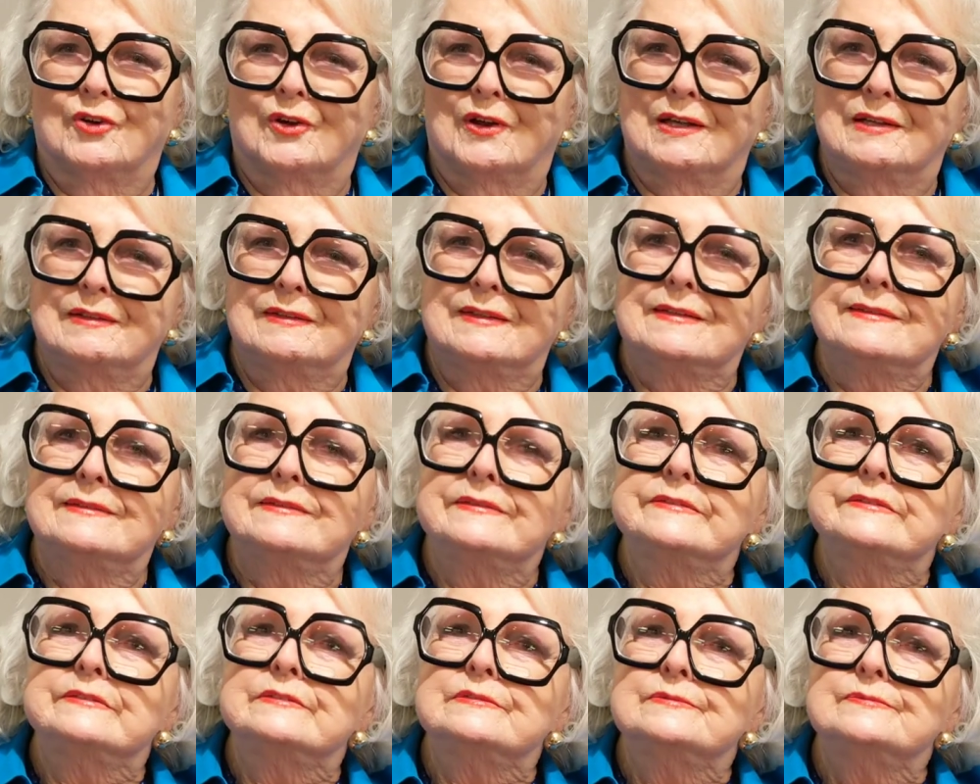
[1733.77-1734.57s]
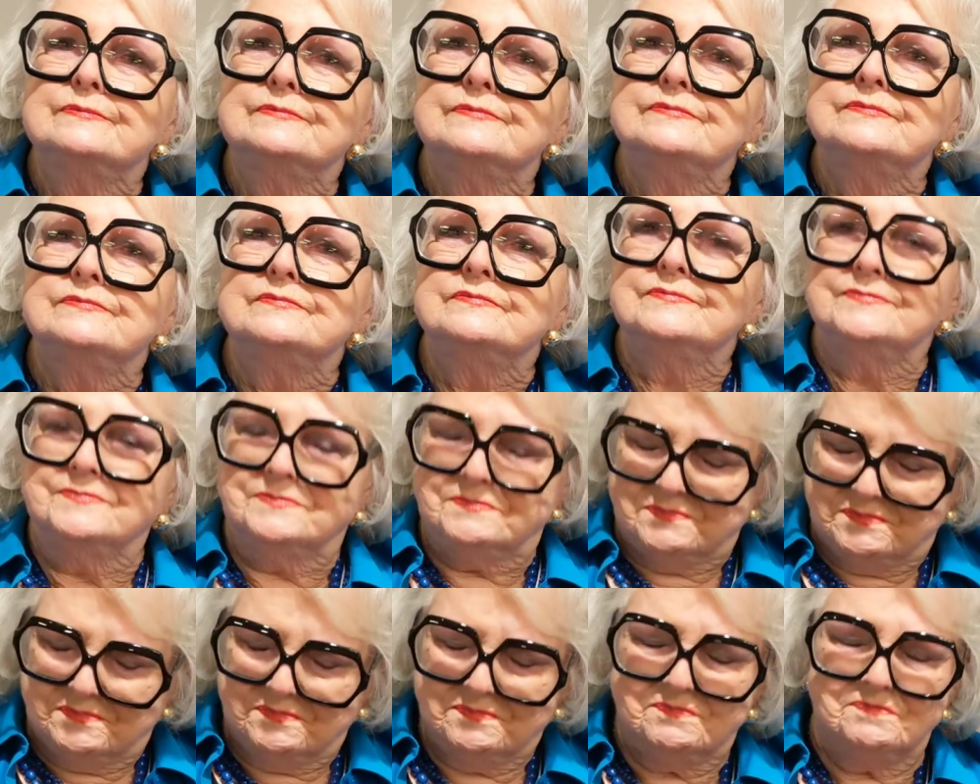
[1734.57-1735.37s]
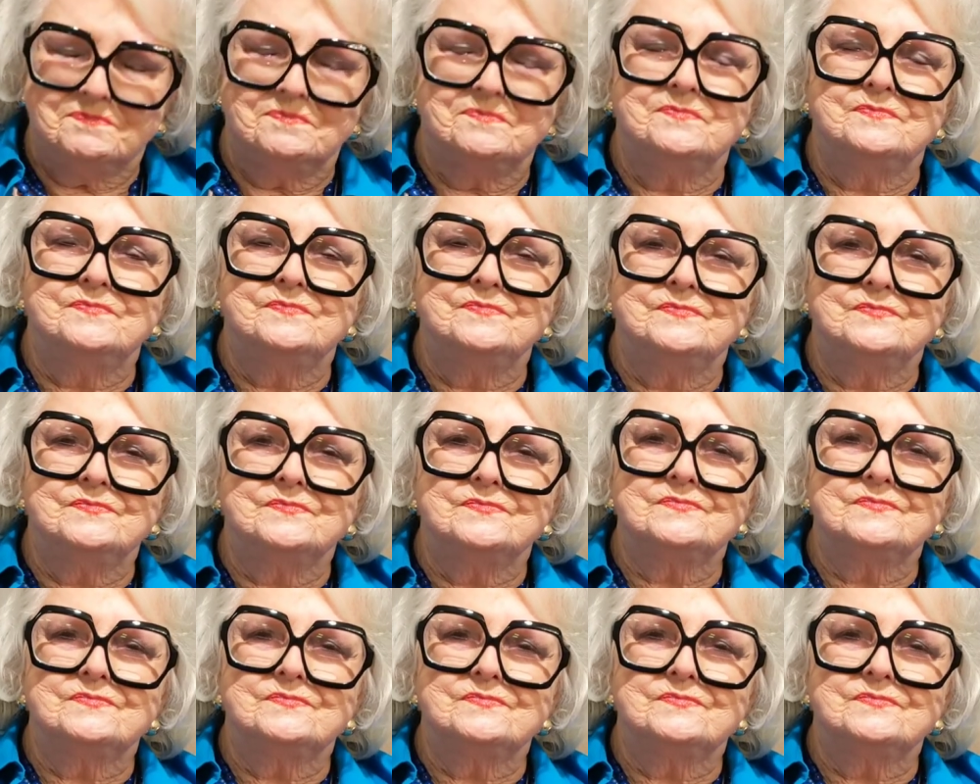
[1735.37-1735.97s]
And it's a real story. And it's your story.